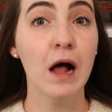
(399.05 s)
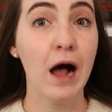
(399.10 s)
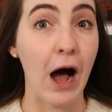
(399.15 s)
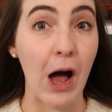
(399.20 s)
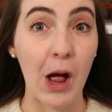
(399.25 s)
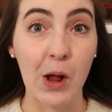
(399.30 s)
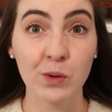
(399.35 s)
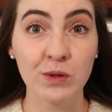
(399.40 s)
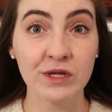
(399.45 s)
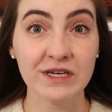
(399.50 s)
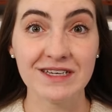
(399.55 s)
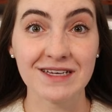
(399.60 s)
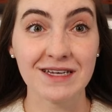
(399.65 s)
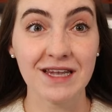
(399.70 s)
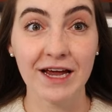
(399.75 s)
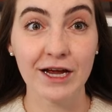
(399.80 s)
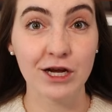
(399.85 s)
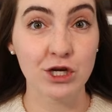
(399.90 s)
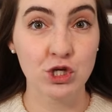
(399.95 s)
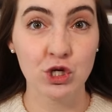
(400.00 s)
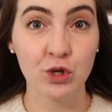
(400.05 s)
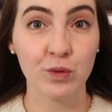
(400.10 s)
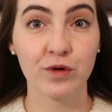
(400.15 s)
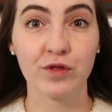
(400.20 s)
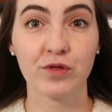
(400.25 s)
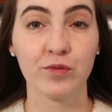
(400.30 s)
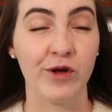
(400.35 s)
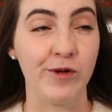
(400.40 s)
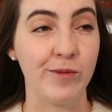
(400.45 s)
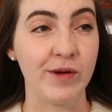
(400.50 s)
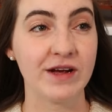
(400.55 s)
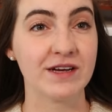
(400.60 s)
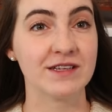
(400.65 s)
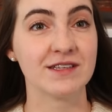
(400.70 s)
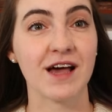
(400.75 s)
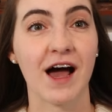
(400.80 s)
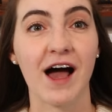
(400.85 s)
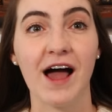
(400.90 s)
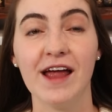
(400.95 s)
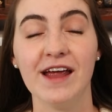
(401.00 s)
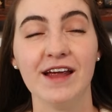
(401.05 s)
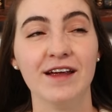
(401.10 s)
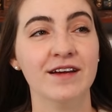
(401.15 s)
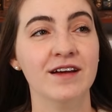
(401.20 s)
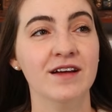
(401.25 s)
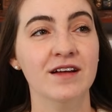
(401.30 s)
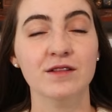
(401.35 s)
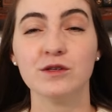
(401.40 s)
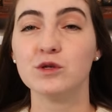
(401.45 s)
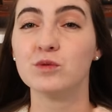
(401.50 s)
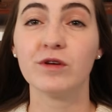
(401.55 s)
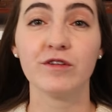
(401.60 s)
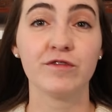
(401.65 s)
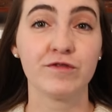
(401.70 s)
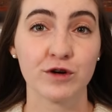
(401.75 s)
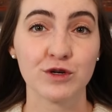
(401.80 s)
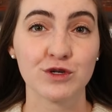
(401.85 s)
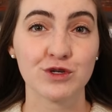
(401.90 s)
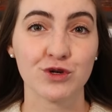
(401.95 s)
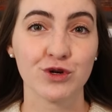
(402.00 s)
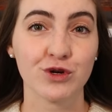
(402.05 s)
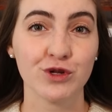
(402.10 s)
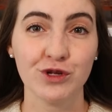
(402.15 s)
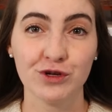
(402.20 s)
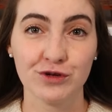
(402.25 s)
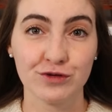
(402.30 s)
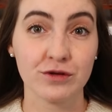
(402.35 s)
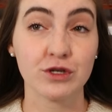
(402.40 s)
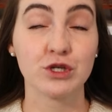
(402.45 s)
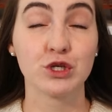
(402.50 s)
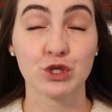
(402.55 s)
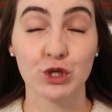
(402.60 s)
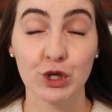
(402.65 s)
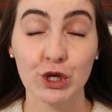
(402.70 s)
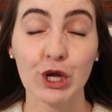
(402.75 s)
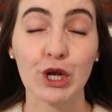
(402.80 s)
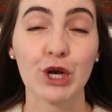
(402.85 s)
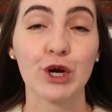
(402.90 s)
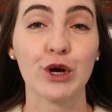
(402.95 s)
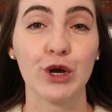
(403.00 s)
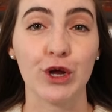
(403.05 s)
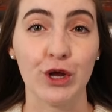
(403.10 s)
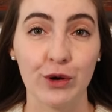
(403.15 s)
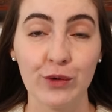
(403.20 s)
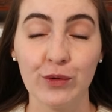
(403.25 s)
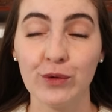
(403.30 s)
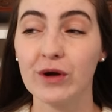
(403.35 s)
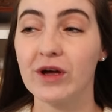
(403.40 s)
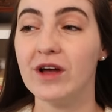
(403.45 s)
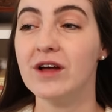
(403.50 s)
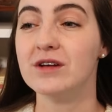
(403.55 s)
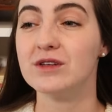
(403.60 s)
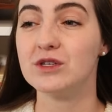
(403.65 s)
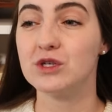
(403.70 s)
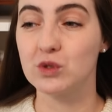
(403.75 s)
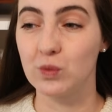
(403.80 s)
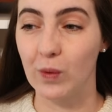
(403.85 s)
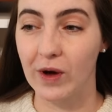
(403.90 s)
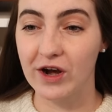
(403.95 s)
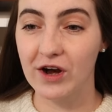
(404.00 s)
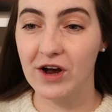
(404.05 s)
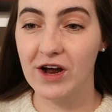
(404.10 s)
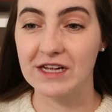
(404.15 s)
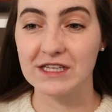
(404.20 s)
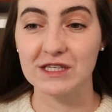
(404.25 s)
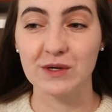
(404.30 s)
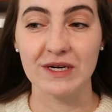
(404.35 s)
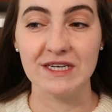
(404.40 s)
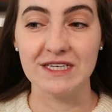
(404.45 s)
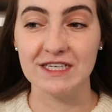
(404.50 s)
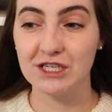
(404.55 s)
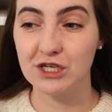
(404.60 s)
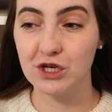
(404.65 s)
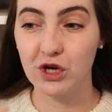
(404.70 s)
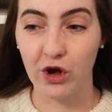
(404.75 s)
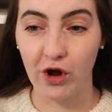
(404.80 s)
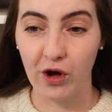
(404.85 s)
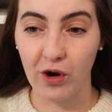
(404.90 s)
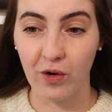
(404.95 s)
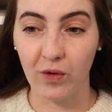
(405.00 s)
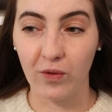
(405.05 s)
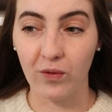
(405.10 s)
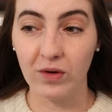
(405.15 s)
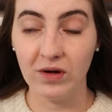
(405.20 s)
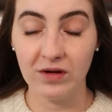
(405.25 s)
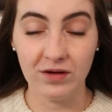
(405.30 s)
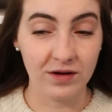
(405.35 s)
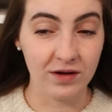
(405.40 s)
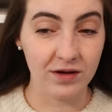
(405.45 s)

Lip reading: I only did like 2 or 3 because this is my first circular yoke sweater, and so I didn't know